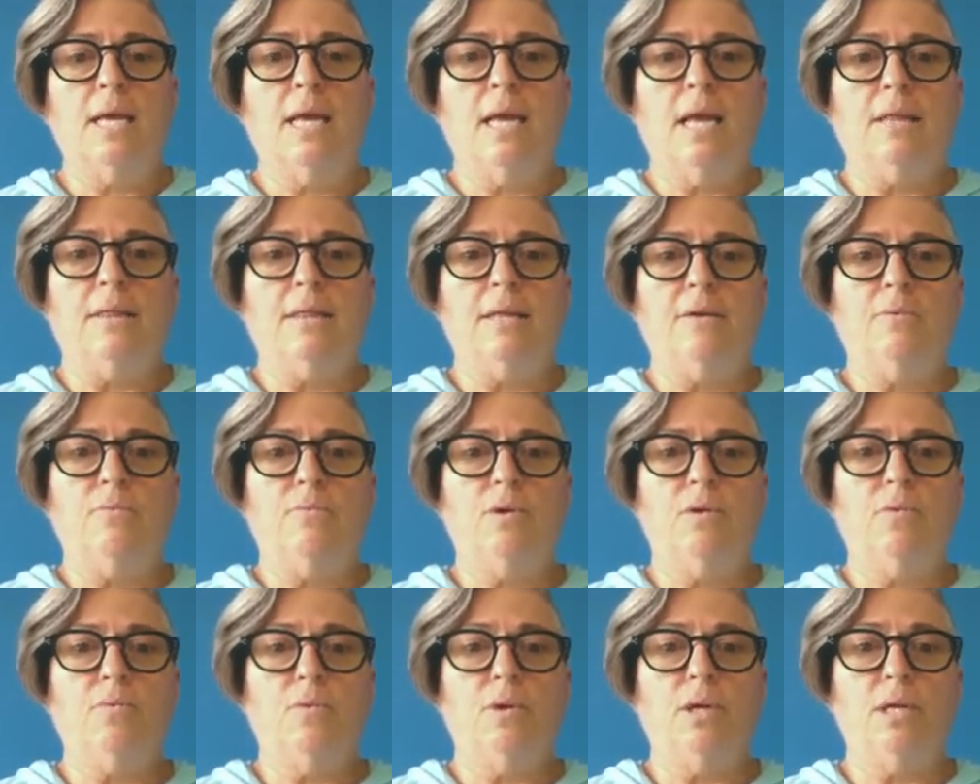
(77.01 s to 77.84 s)
And then
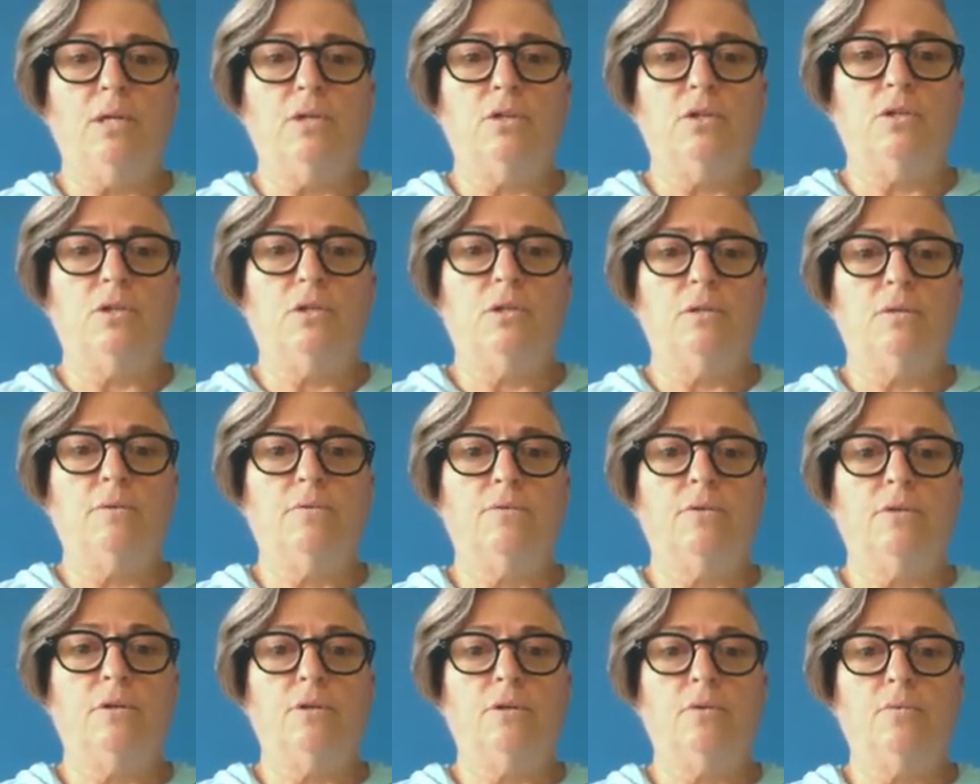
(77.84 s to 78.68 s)
we reach
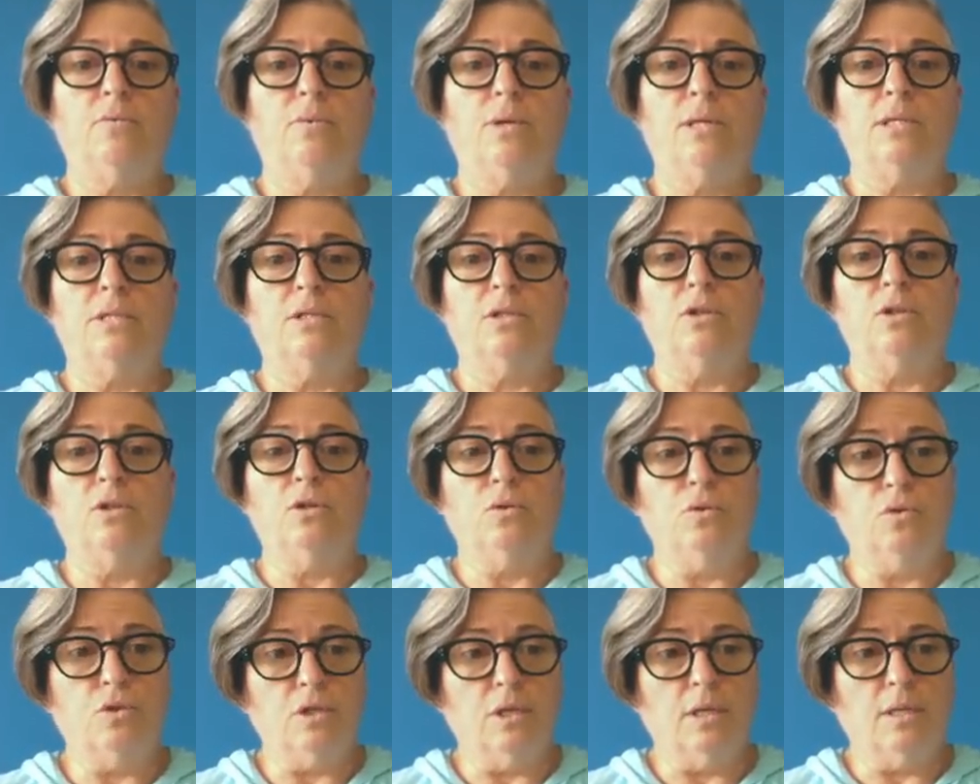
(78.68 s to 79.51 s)
the
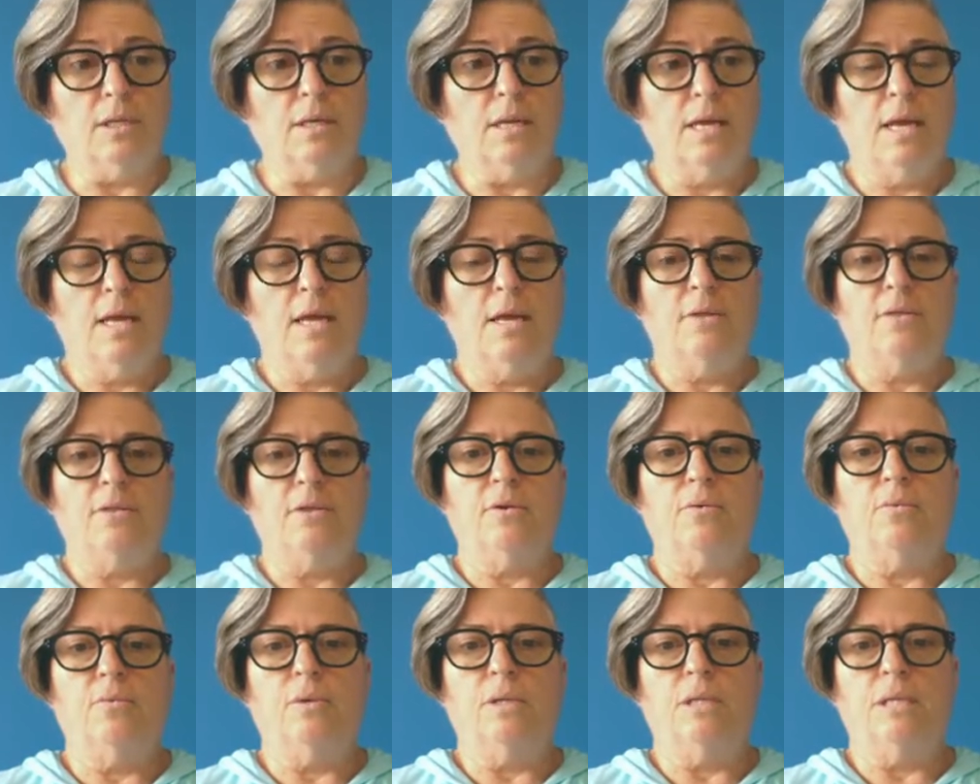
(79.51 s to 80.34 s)
resolution,
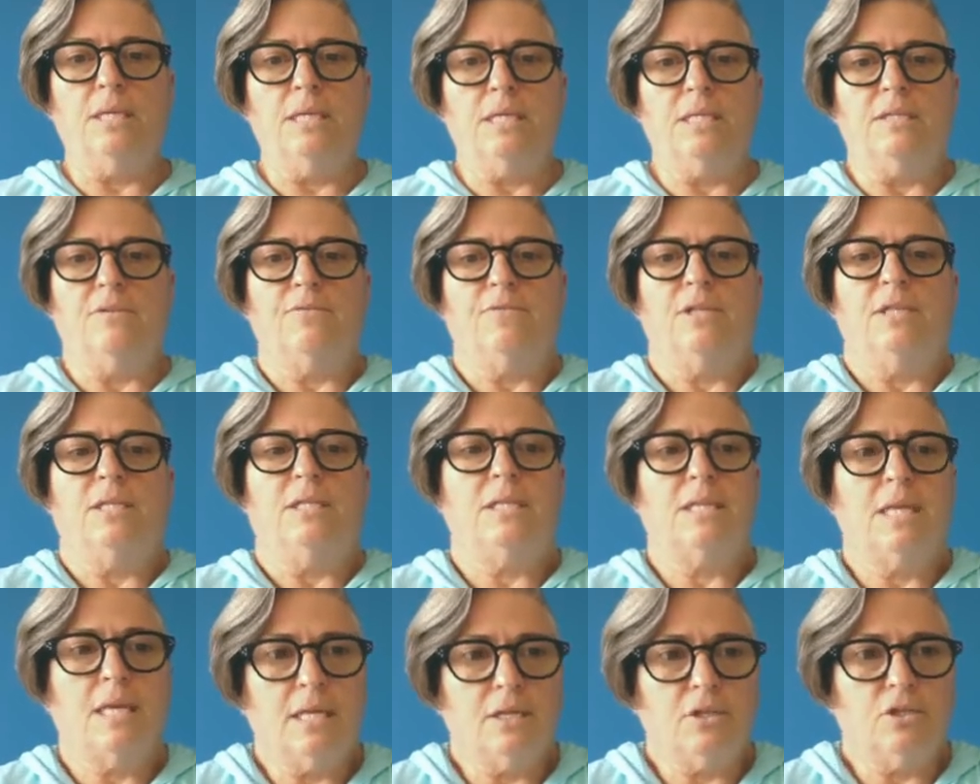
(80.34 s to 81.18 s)
the release of the
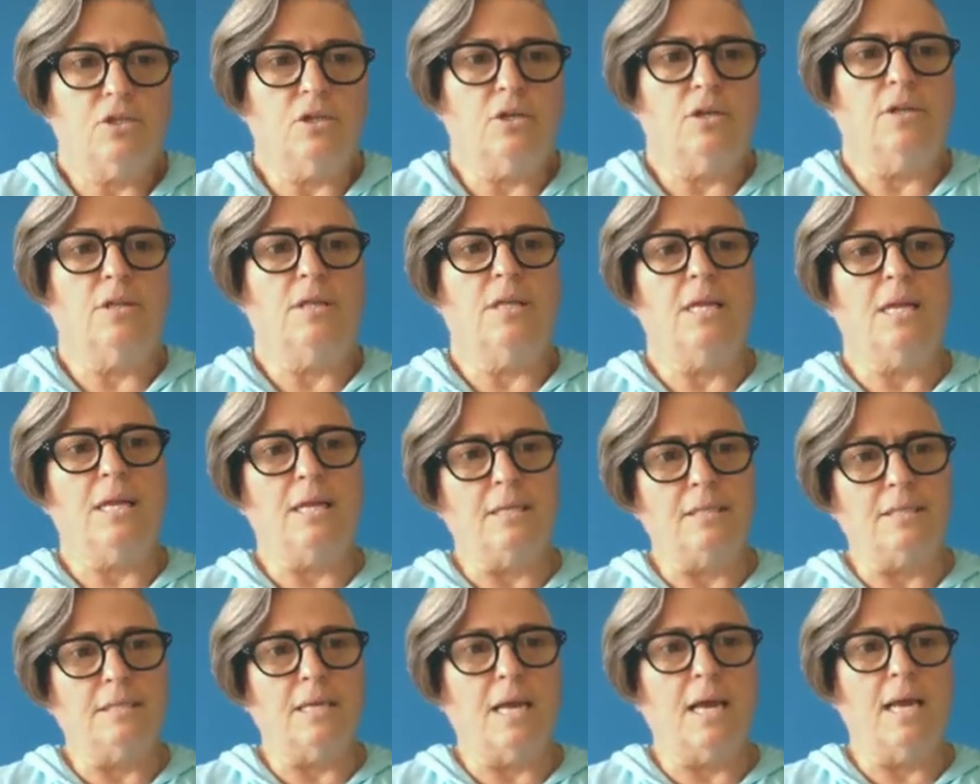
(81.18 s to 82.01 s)
tension and the
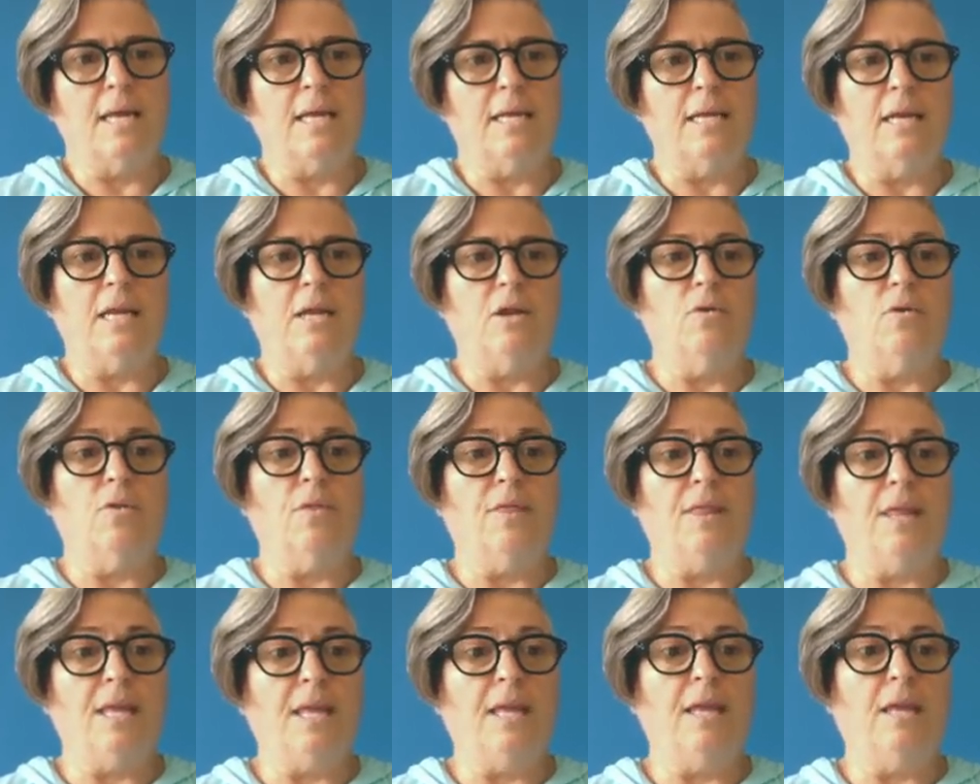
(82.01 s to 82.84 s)
anxiety, or
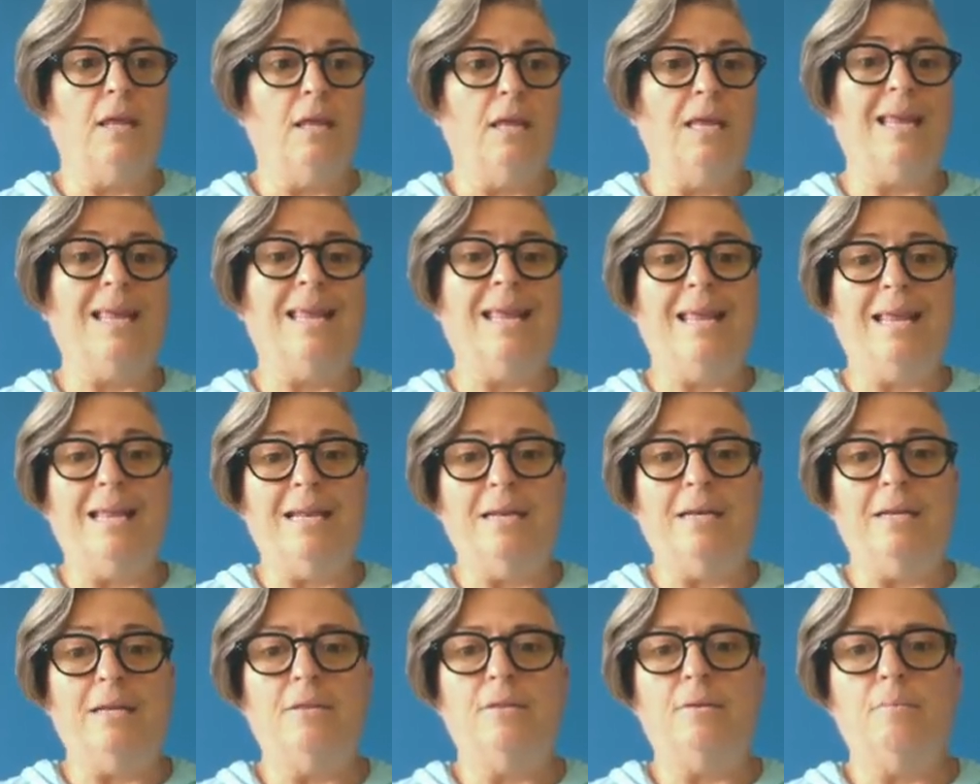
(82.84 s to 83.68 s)
the
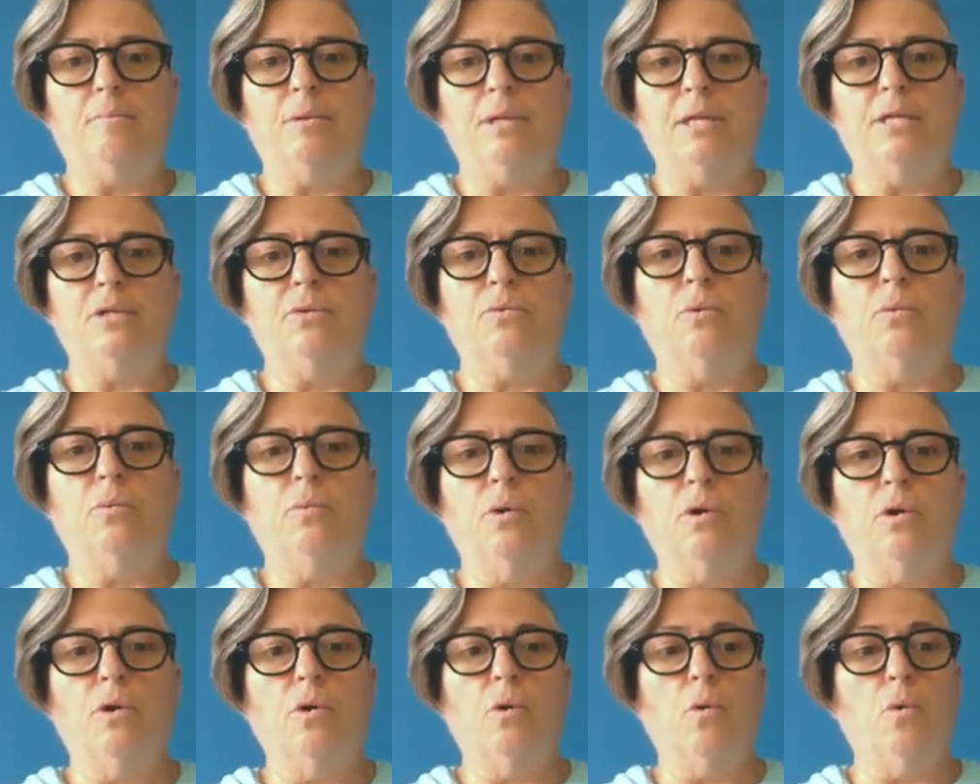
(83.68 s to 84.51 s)
end, the place where
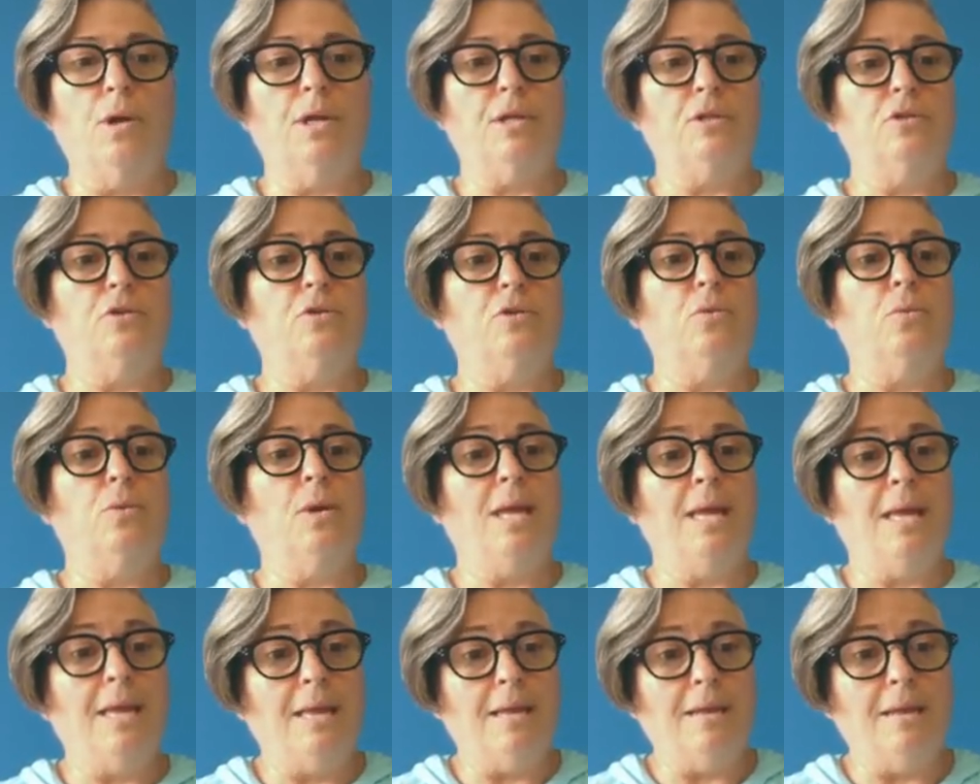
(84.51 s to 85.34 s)
we're going to
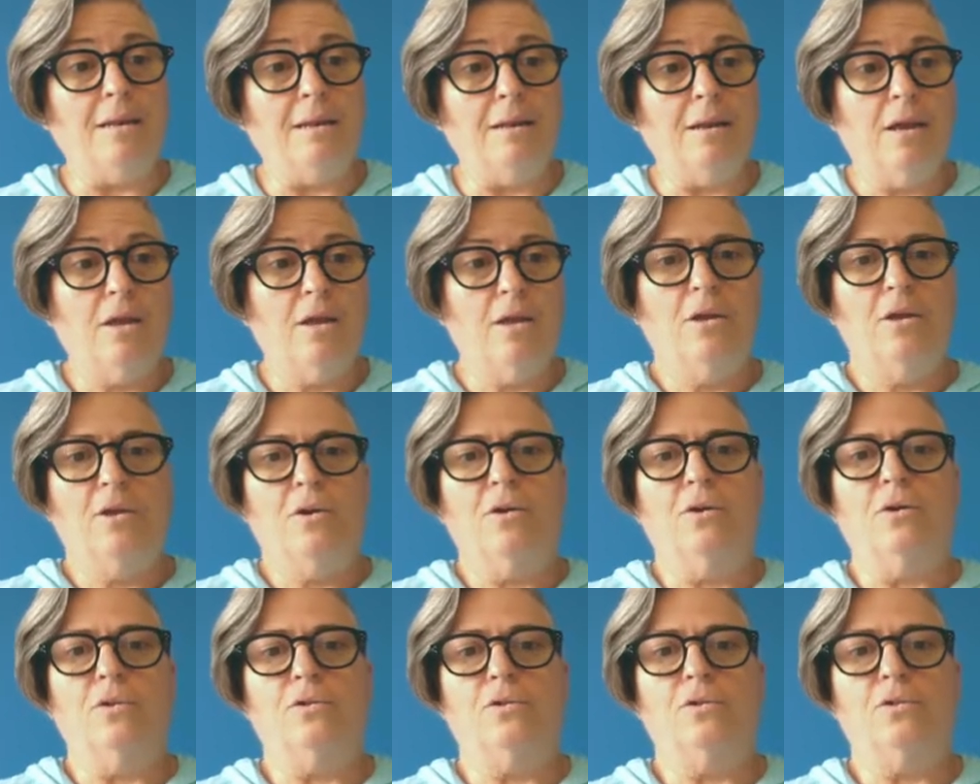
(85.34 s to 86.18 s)
end
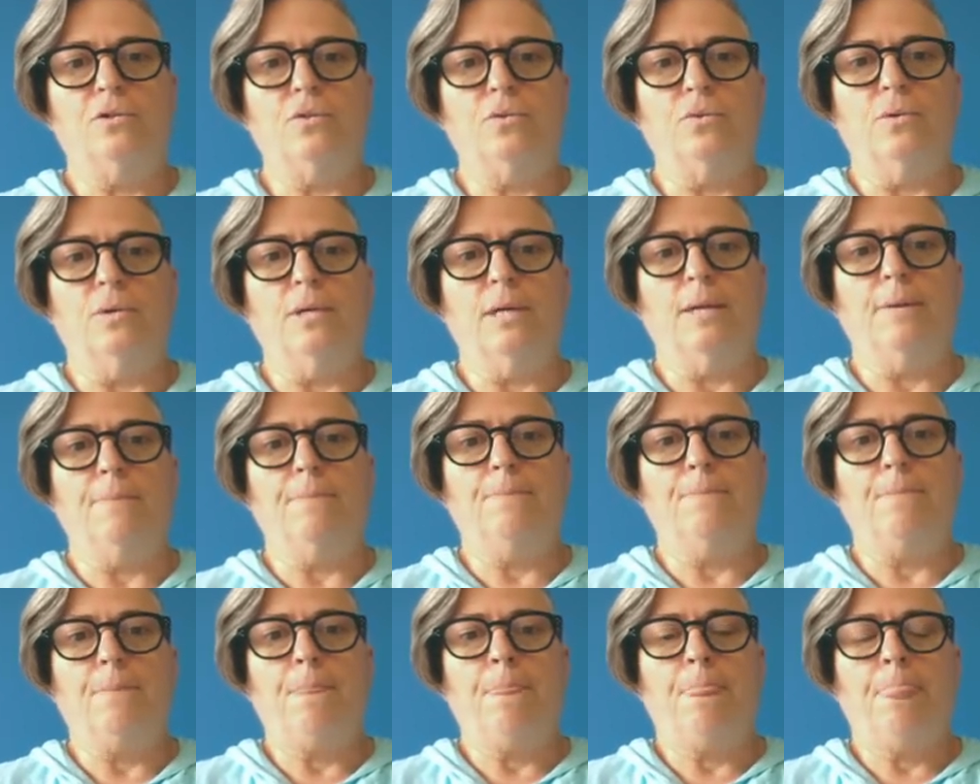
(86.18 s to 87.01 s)
our story.
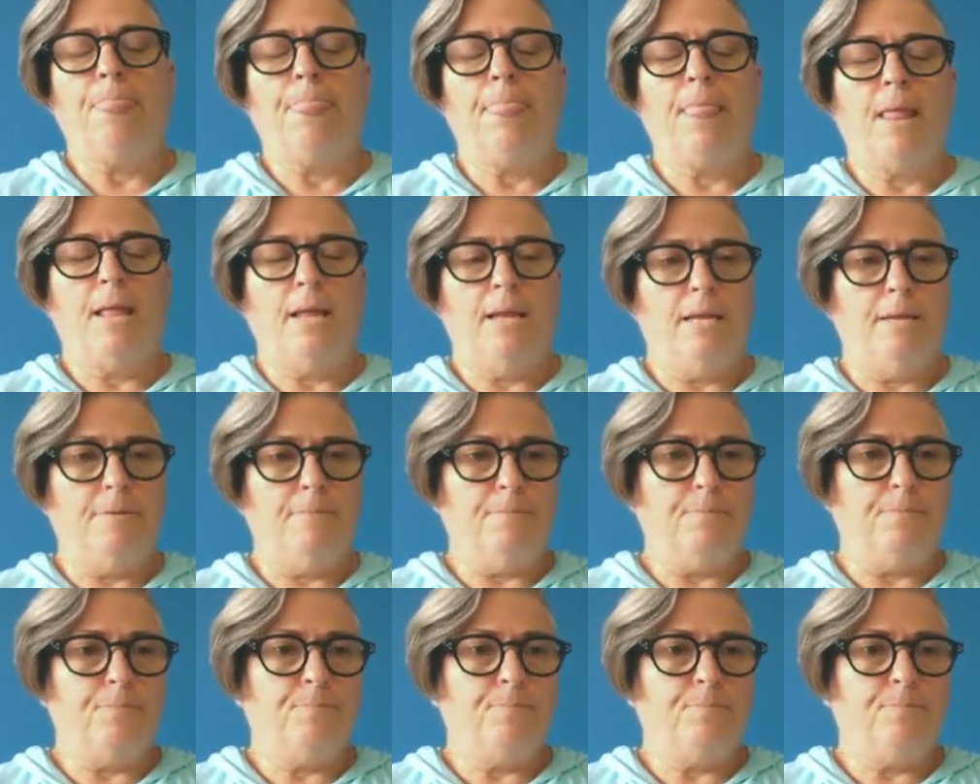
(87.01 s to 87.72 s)
Okay.